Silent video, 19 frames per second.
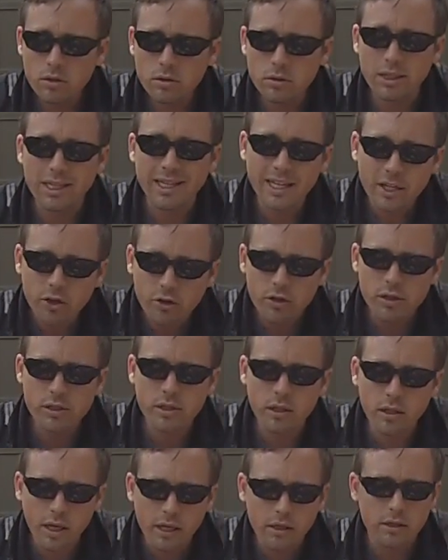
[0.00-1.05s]
to increase
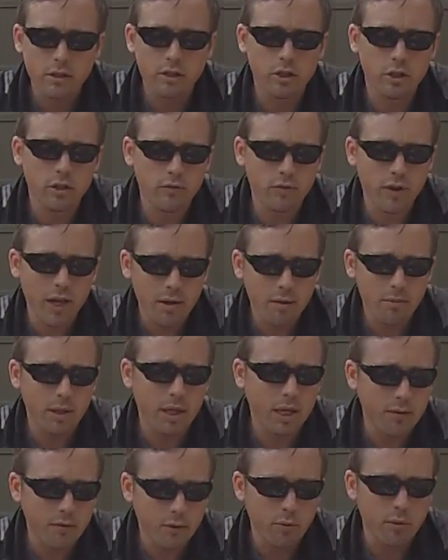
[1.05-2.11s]
the likelihood of that
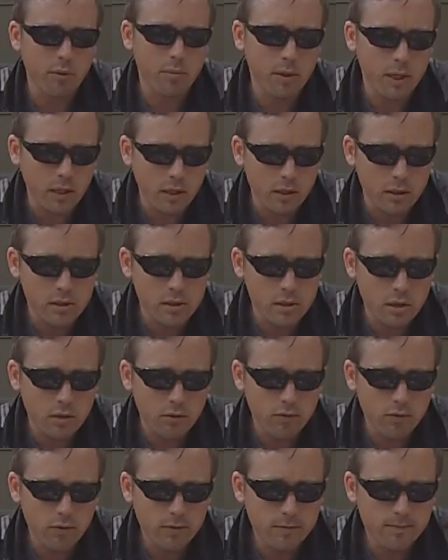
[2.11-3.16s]
behavior repeating itself.
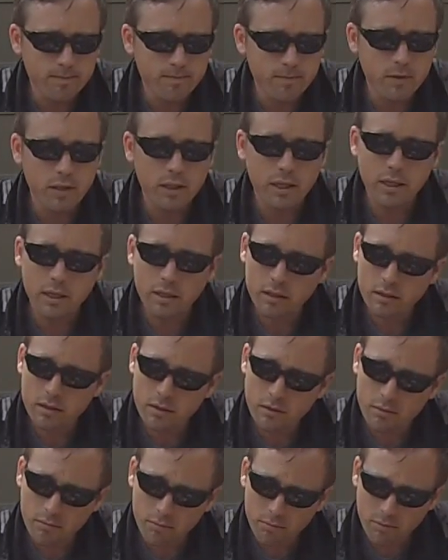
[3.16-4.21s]

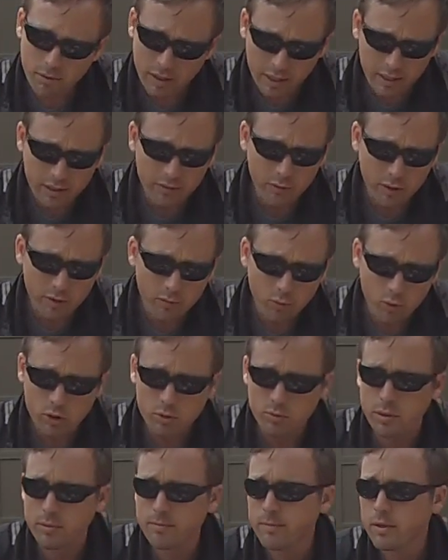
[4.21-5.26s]
Negative
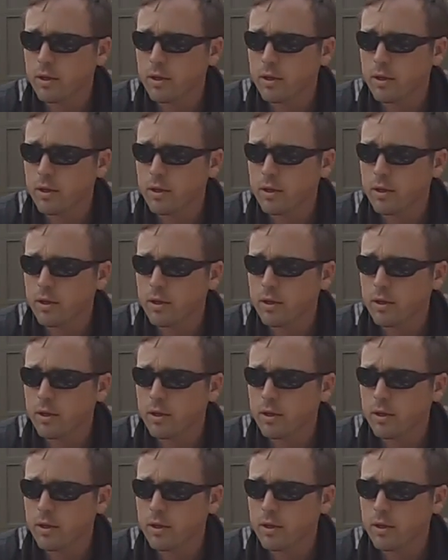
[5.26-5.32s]
reinforcement.